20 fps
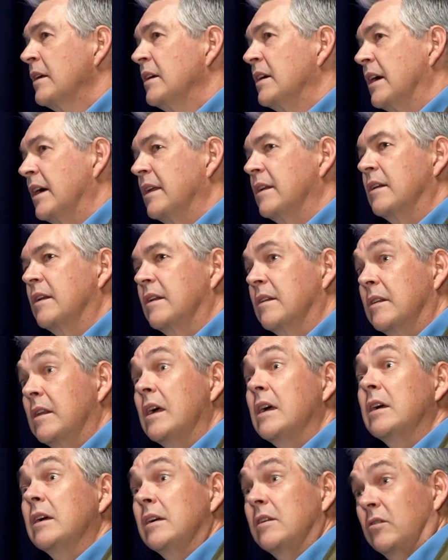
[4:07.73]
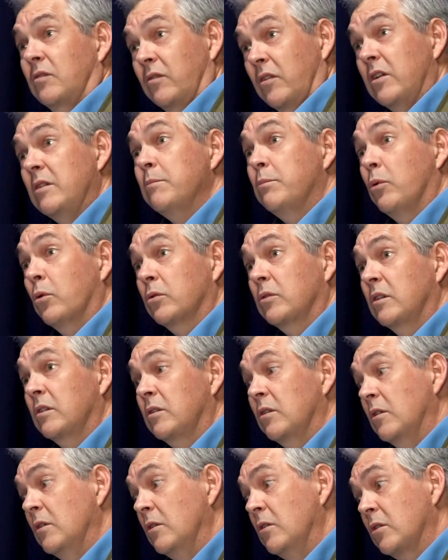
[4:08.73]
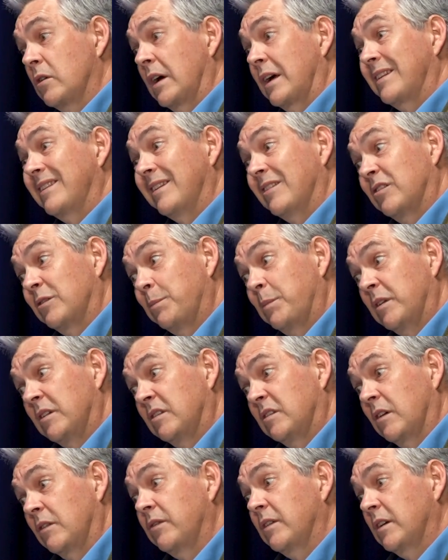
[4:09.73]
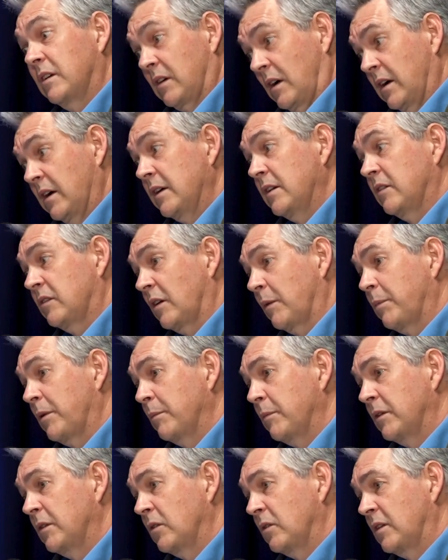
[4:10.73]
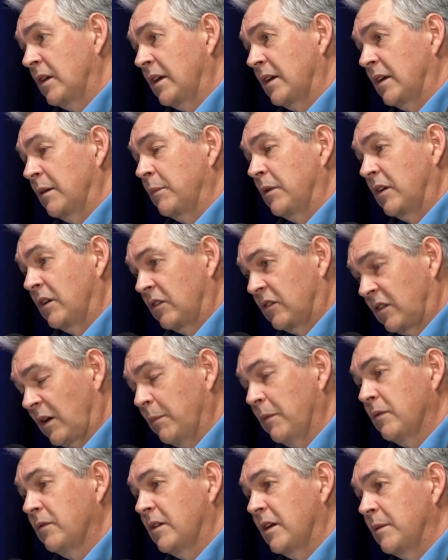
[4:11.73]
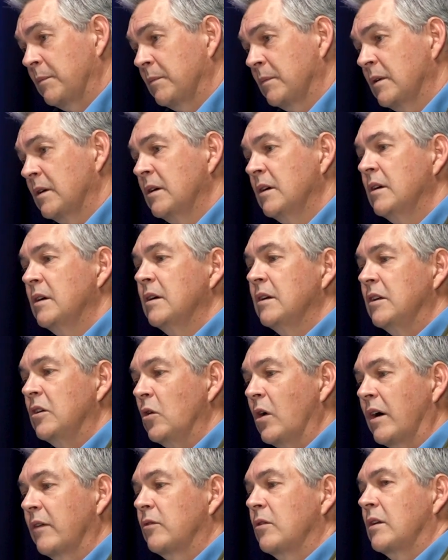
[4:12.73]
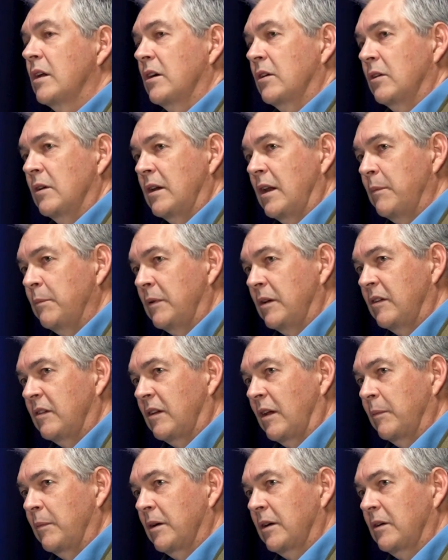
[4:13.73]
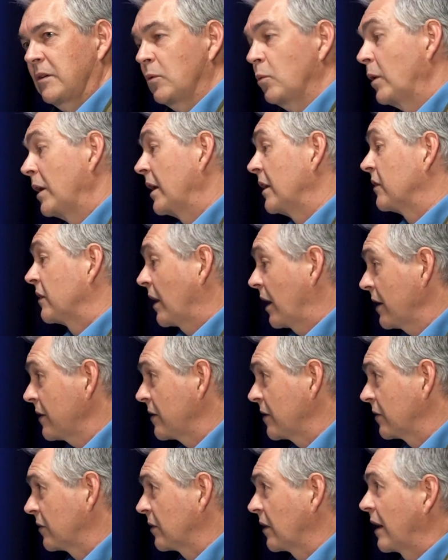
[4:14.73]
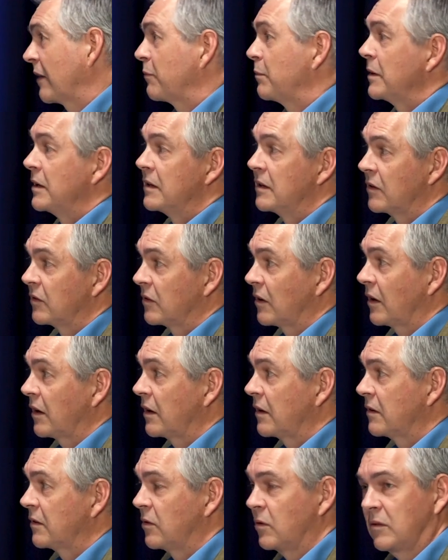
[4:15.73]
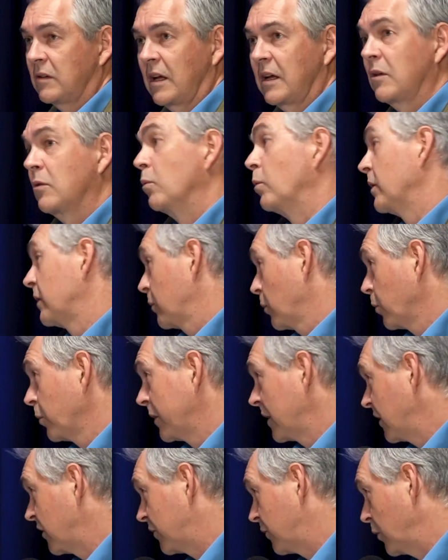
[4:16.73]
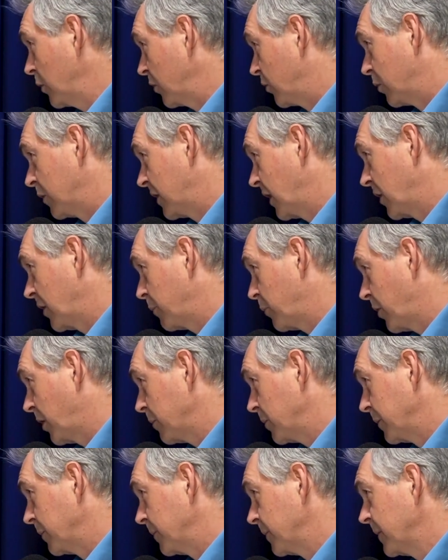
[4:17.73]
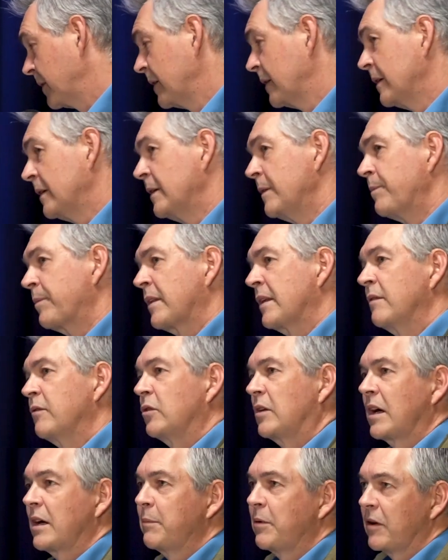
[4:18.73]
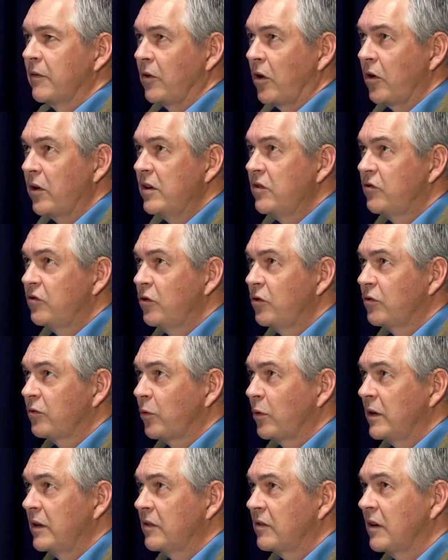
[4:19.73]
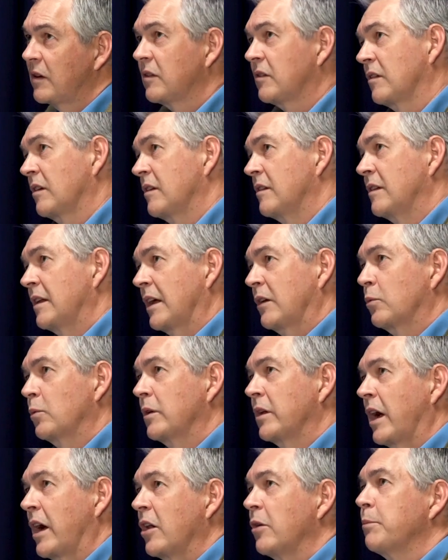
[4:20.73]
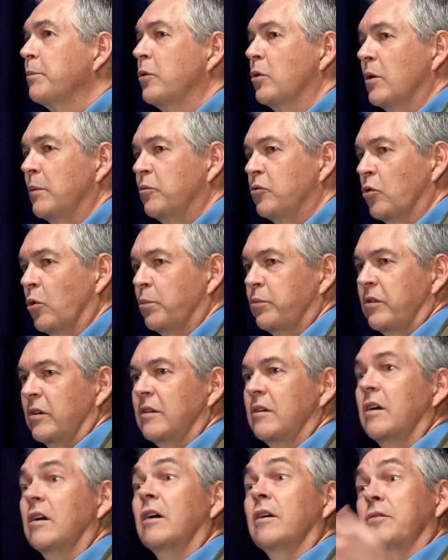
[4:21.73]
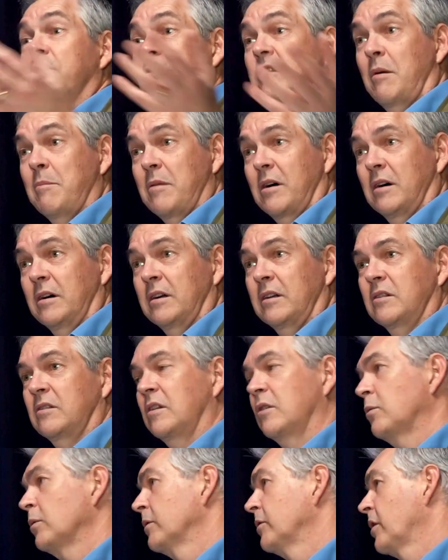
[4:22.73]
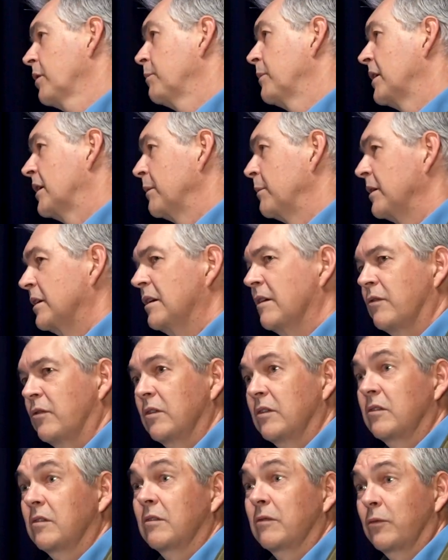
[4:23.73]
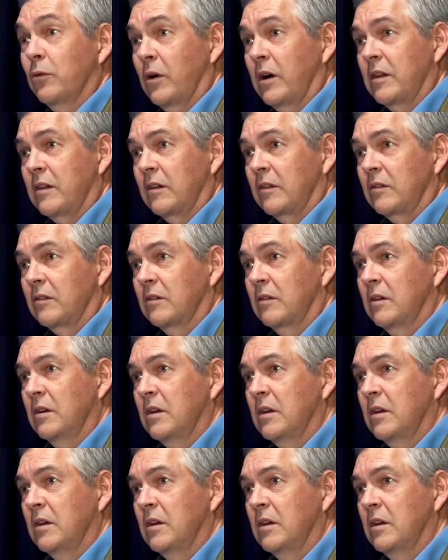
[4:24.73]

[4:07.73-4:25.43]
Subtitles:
And there it's very important to look at the specific iron supplement you're taking, because some of them you have to take on an empty stomach, whereas others have been designed to take with all these foods without a problem. If you take a bit of orange juice, for instance, that will help your absorption of some irons. It will not make a big difference for others.